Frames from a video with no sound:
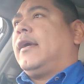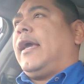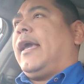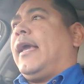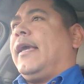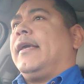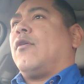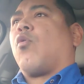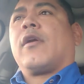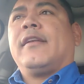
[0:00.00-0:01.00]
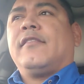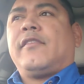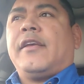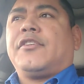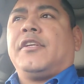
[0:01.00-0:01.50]
a
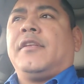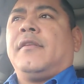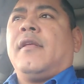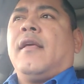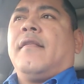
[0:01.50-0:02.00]
organization